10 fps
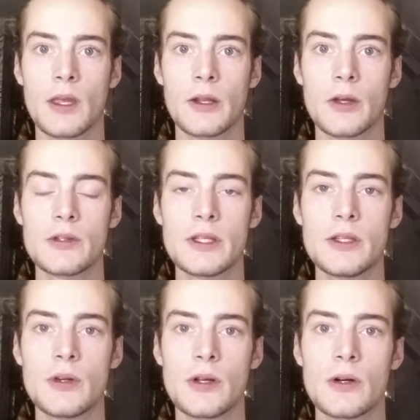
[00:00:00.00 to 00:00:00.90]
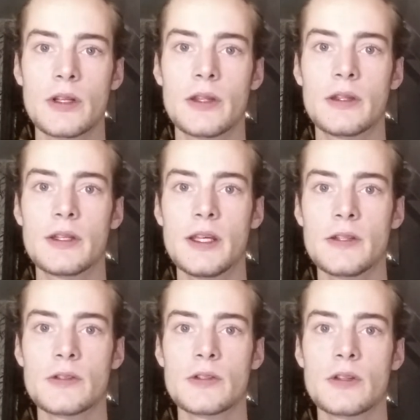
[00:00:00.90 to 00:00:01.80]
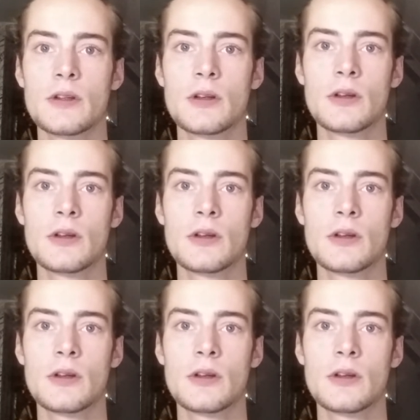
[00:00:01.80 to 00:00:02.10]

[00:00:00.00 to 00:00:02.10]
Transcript: And continuing on in the text,